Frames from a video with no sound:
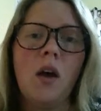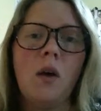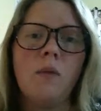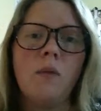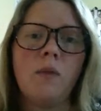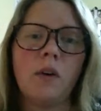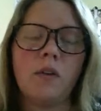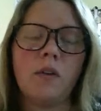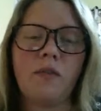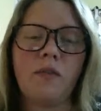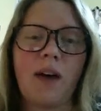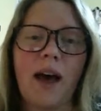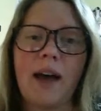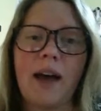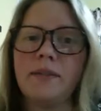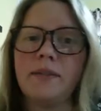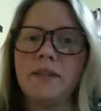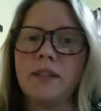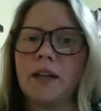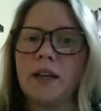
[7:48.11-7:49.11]
for
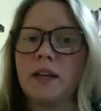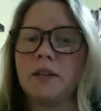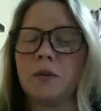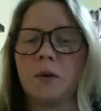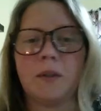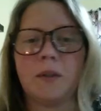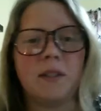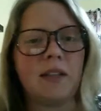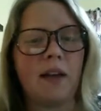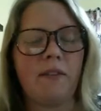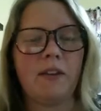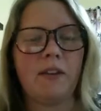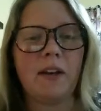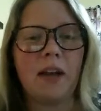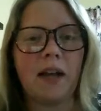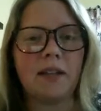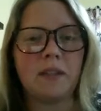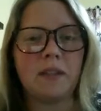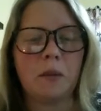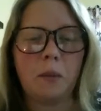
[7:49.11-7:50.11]
5, 6, or 7
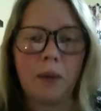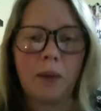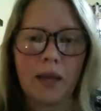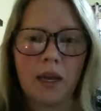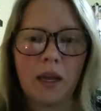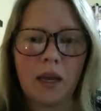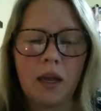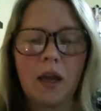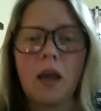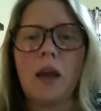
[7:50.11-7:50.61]
days a week,